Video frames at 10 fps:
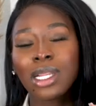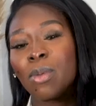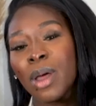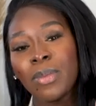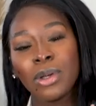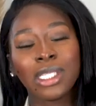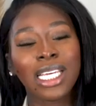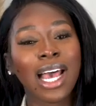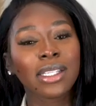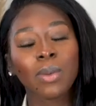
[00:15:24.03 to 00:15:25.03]
little bit of
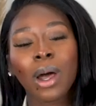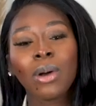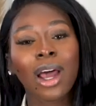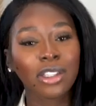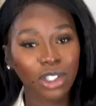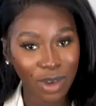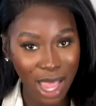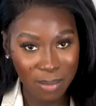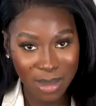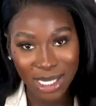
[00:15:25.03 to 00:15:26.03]
beauty as well, luxury
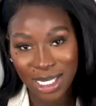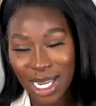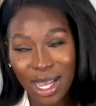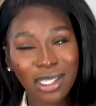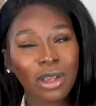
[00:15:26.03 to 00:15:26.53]
and mid-tier.